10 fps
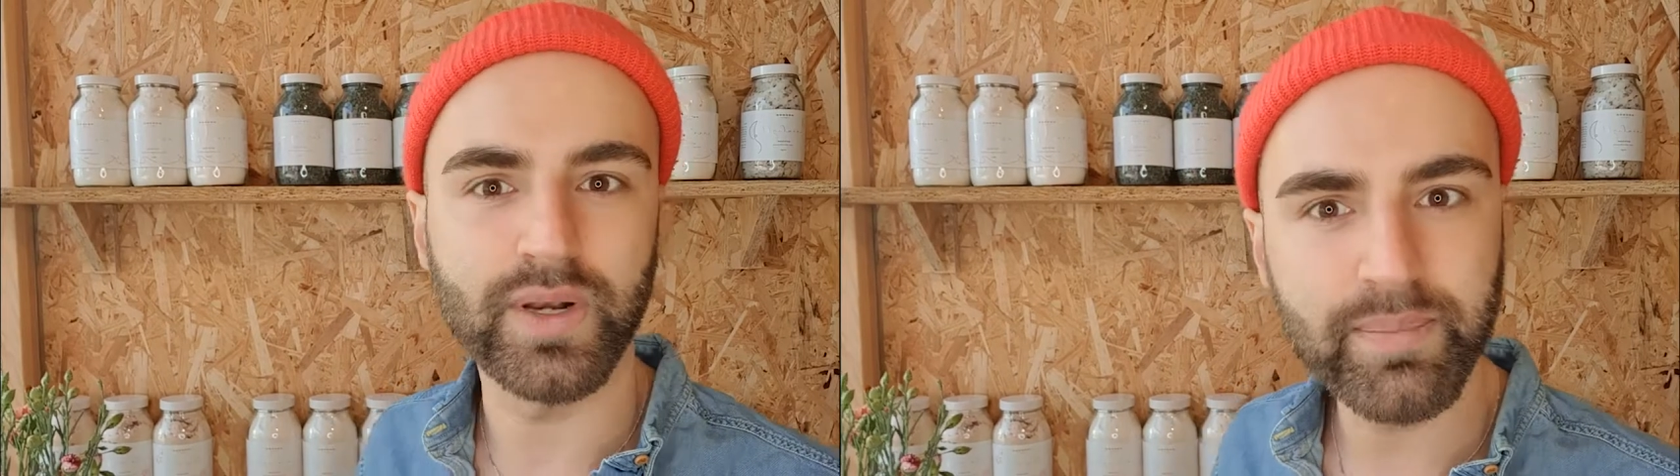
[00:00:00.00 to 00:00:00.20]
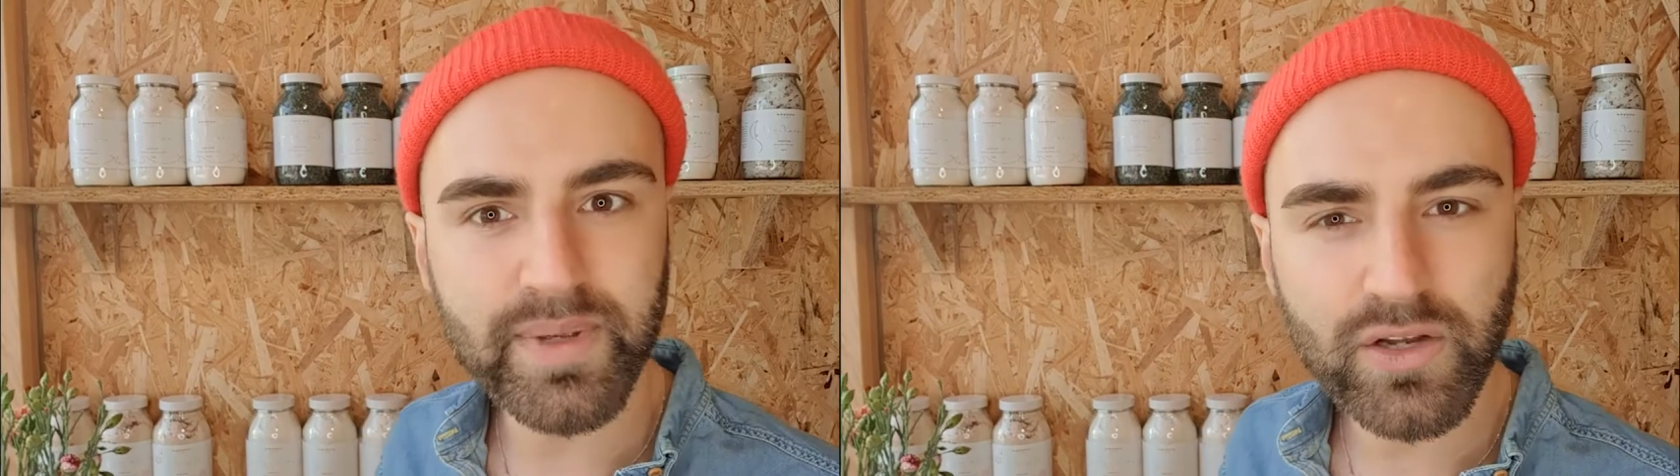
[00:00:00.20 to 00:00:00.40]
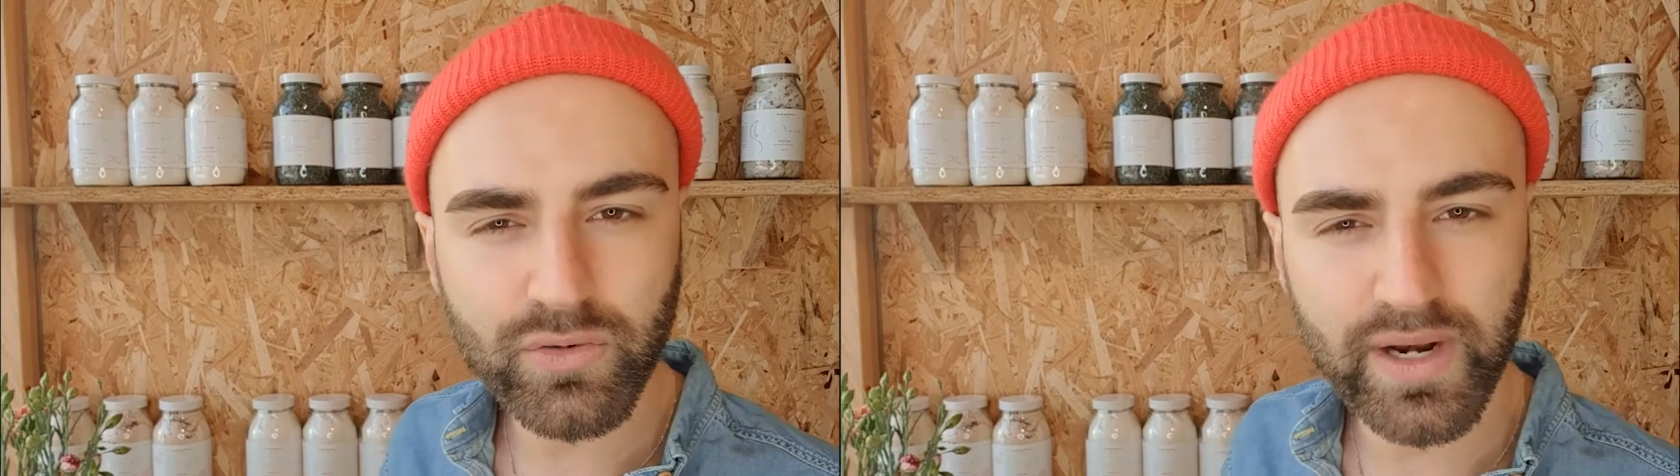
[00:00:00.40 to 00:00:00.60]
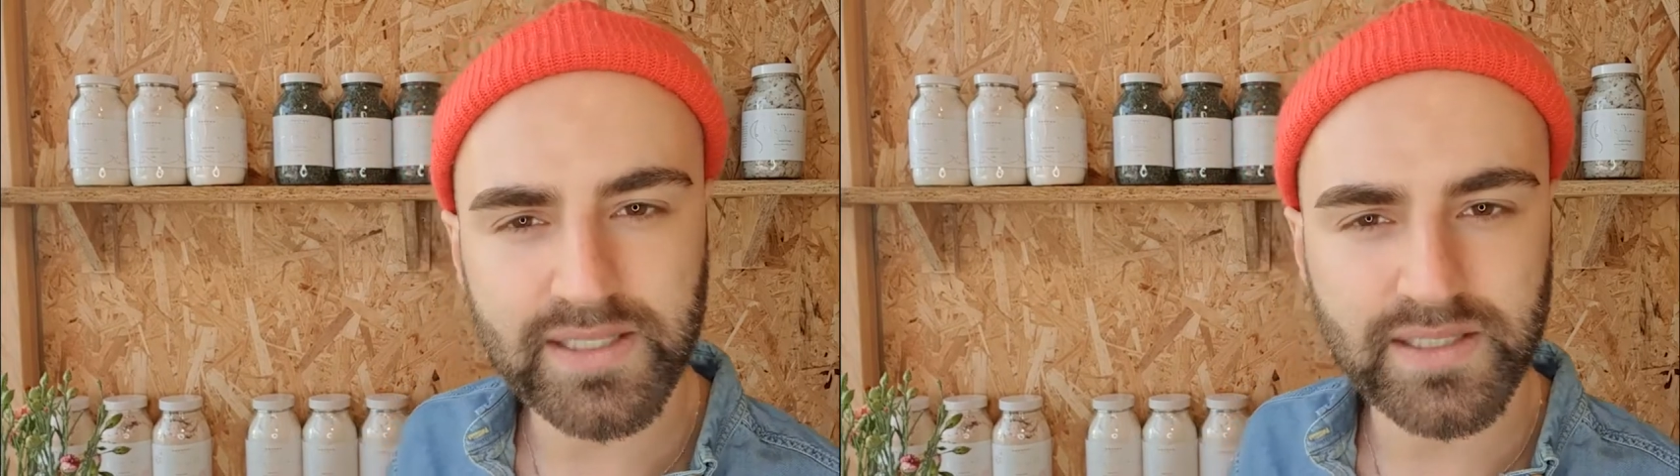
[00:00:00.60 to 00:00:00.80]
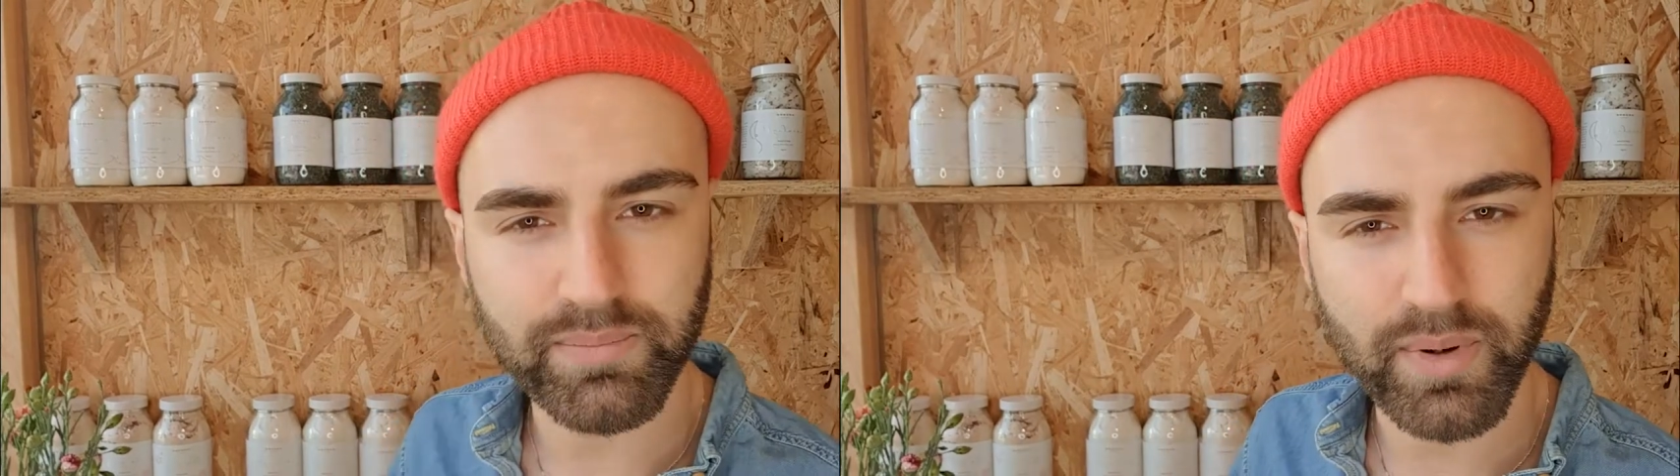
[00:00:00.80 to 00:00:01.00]
Let me
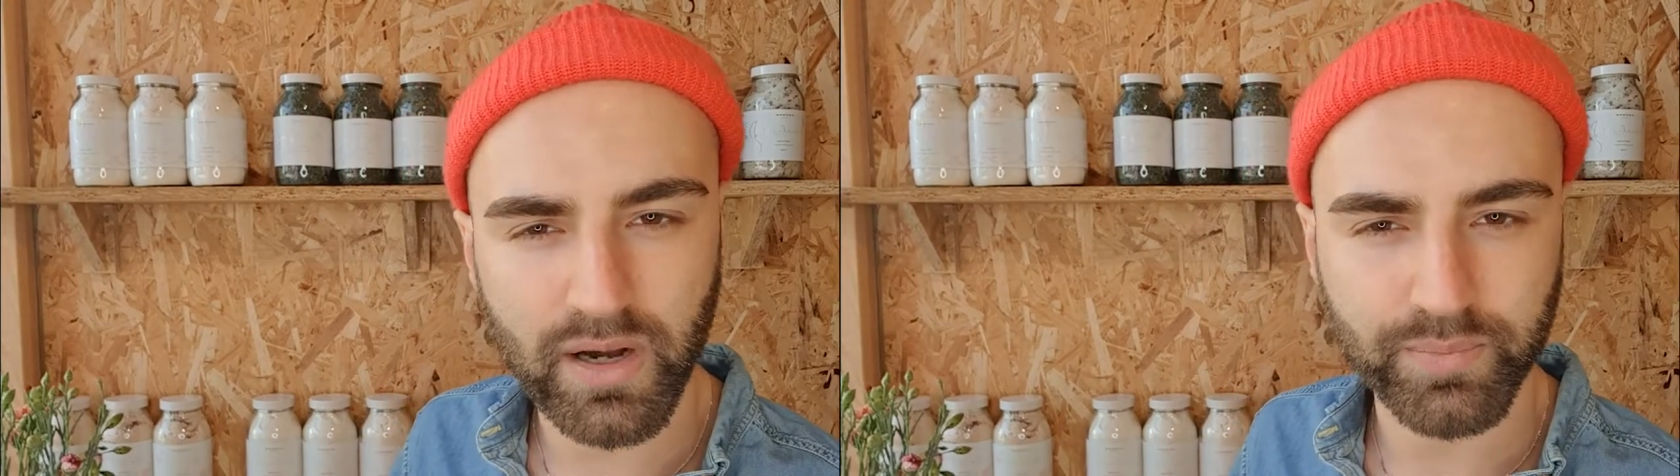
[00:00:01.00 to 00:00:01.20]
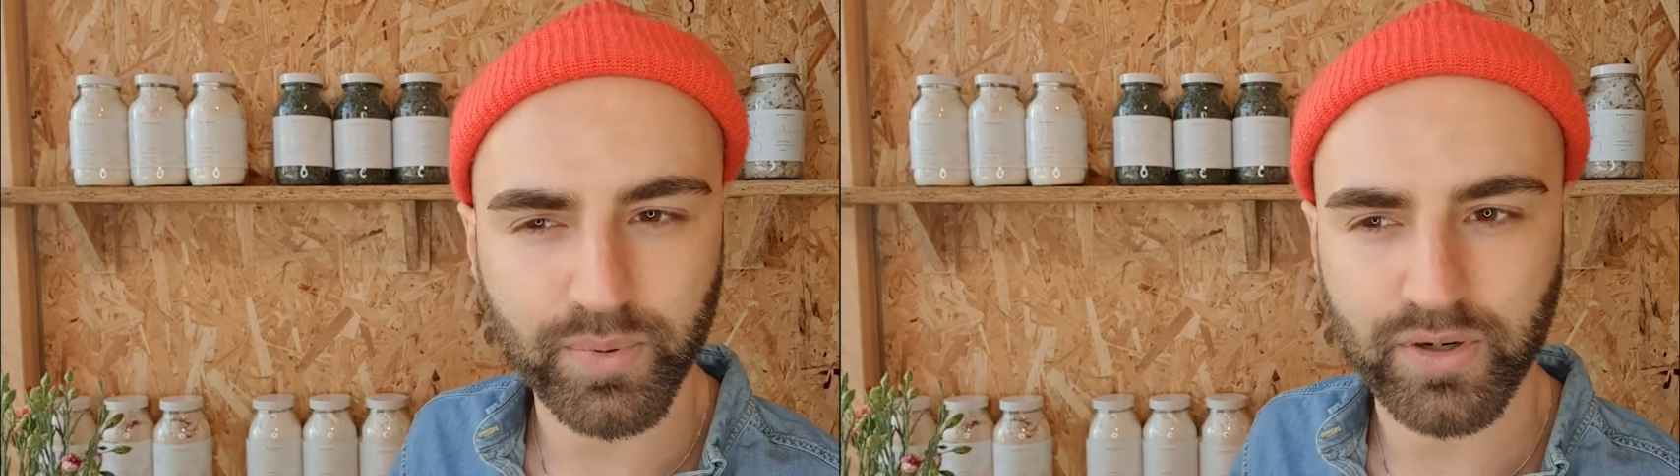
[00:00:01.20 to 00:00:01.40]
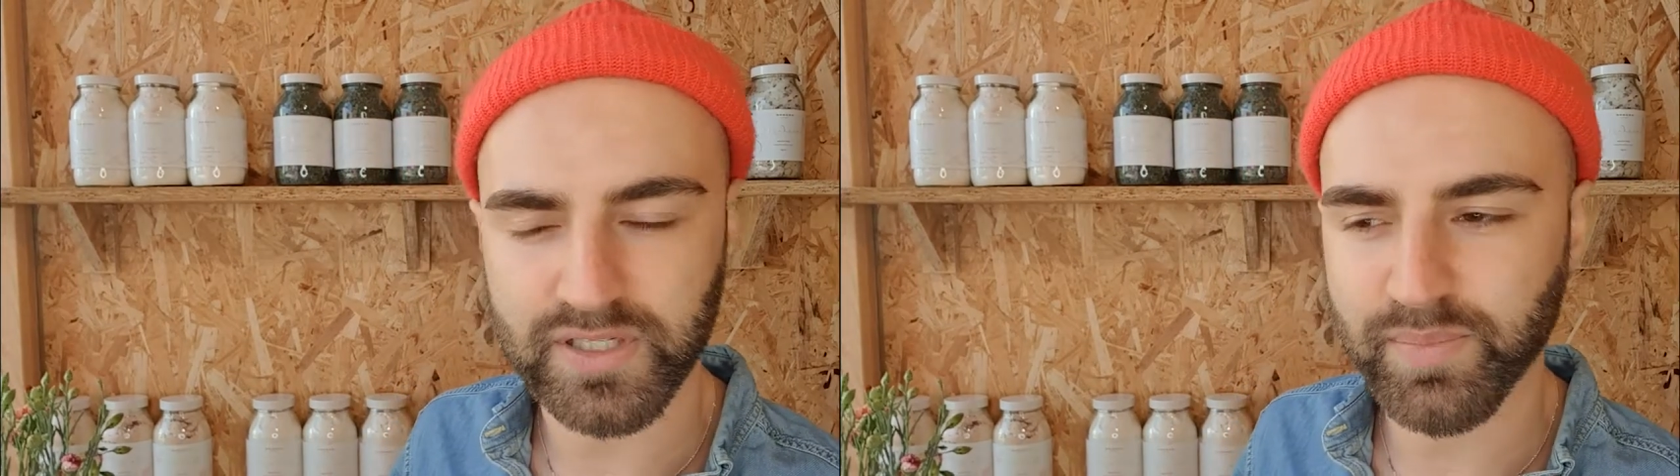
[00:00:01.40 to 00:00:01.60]
create some bath products,